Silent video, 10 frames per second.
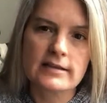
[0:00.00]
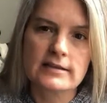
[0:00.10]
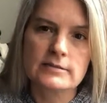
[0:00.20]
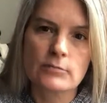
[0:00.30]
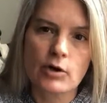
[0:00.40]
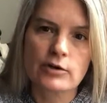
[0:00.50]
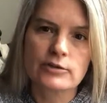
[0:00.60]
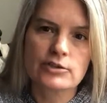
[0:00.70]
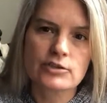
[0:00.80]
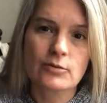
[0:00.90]
is
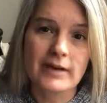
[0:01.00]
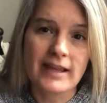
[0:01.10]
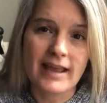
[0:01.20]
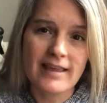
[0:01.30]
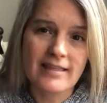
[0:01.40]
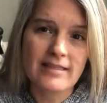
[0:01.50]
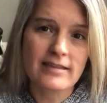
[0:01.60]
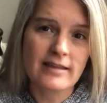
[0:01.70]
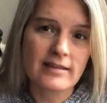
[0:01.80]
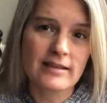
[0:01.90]
March 28th,
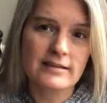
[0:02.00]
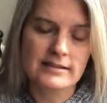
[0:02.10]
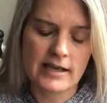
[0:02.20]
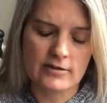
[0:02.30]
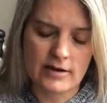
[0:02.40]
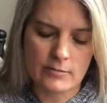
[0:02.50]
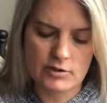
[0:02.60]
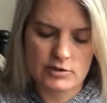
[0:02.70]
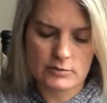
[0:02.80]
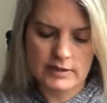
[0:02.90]
I think, Saturday,
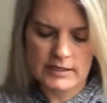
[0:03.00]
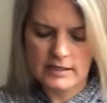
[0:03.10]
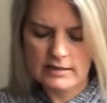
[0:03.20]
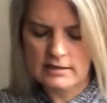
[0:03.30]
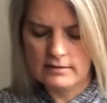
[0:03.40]
March 28th,